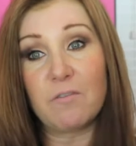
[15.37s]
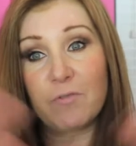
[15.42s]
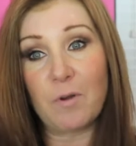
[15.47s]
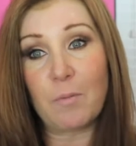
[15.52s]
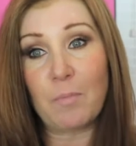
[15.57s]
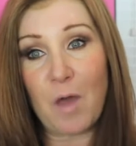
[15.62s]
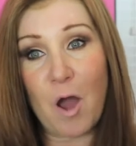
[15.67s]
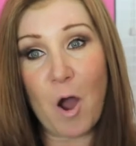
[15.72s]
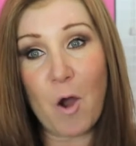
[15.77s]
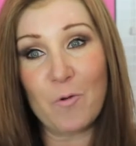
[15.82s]

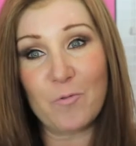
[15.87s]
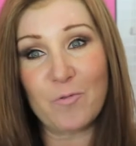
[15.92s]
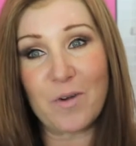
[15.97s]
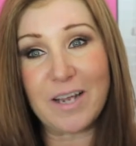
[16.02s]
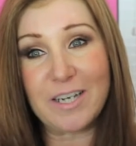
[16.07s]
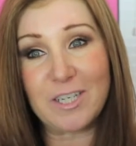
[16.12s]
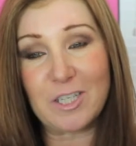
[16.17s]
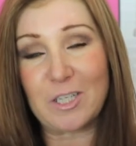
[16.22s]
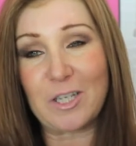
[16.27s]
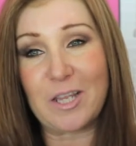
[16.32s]
from the whole
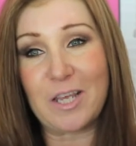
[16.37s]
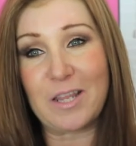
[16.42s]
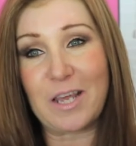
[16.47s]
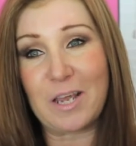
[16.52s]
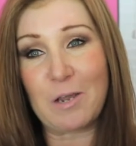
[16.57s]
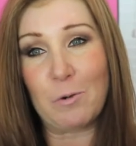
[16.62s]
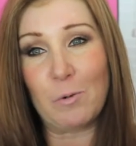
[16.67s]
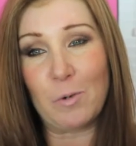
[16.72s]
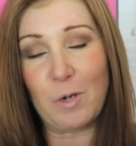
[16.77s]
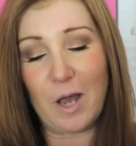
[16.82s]
range that
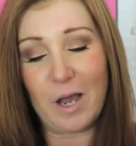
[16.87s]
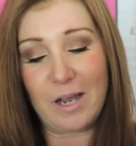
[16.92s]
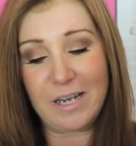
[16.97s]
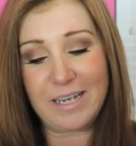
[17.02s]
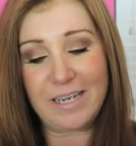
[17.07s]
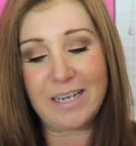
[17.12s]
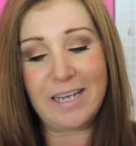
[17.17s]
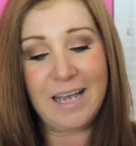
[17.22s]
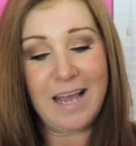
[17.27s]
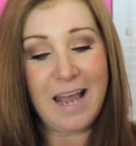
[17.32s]
they all
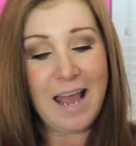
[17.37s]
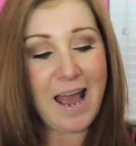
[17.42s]
like.